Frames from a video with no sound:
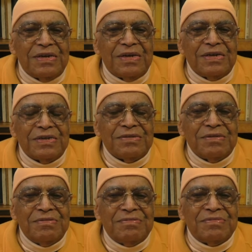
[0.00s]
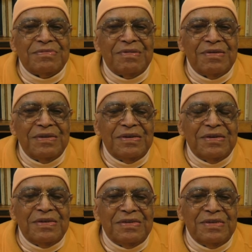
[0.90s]
And
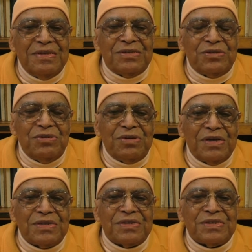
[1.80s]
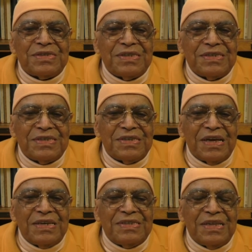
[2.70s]
the students
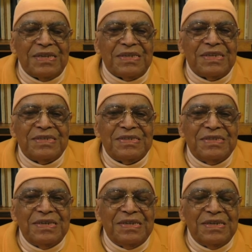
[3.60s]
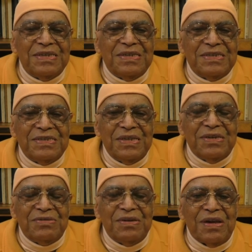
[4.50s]
said that they
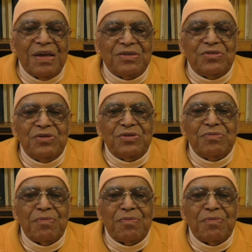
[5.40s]
would like to